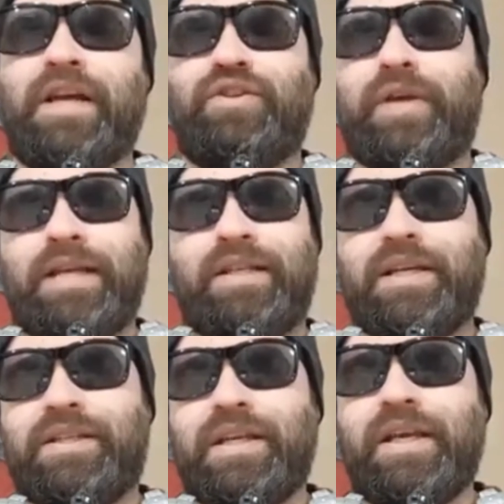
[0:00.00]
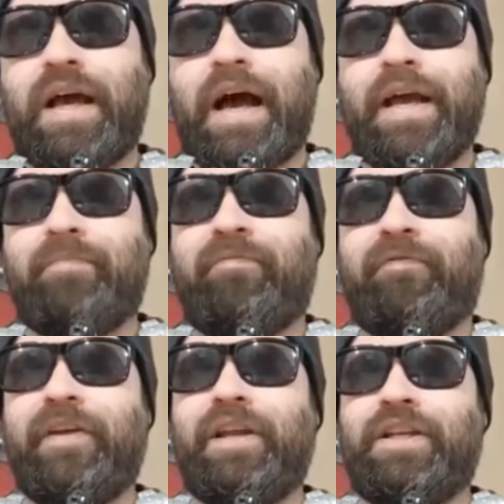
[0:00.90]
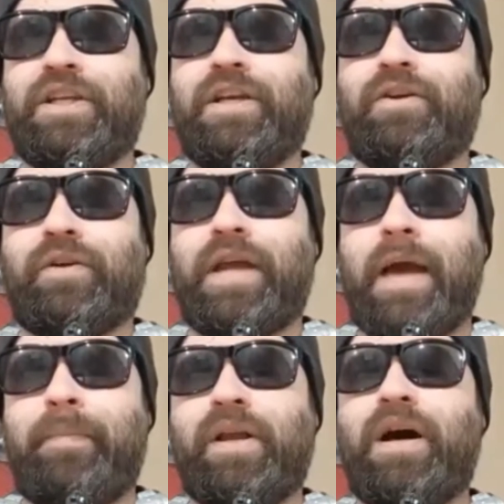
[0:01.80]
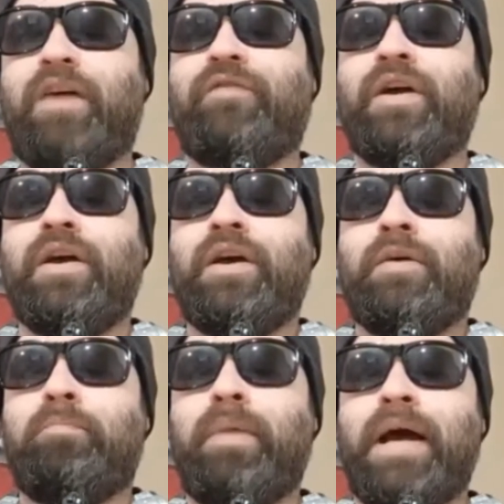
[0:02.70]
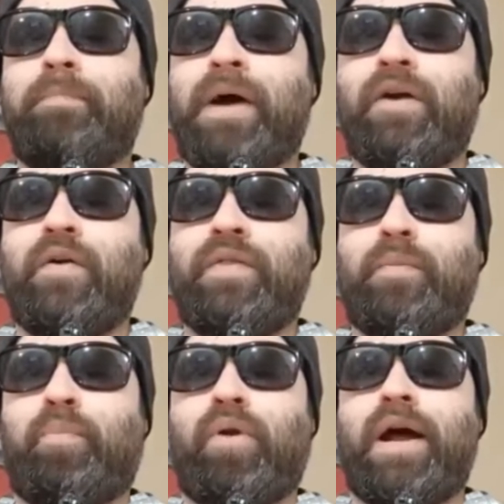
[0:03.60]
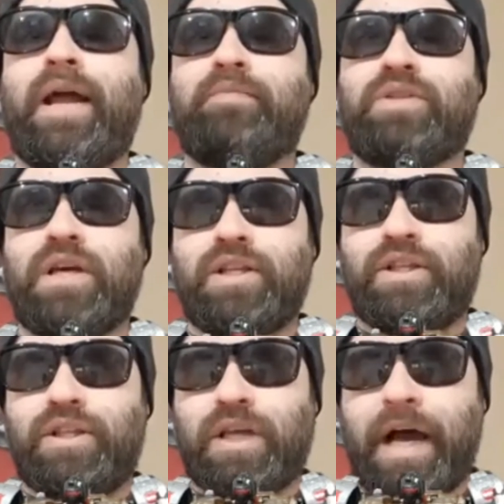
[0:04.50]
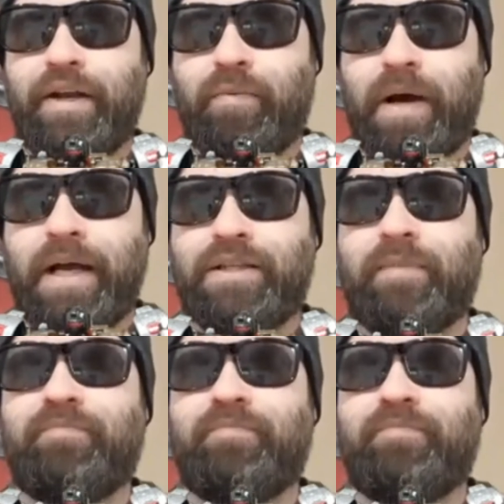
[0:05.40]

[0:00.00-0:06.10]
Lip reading: As you guys can see, I am finishing or capping off my Power of the Primes Dinobots.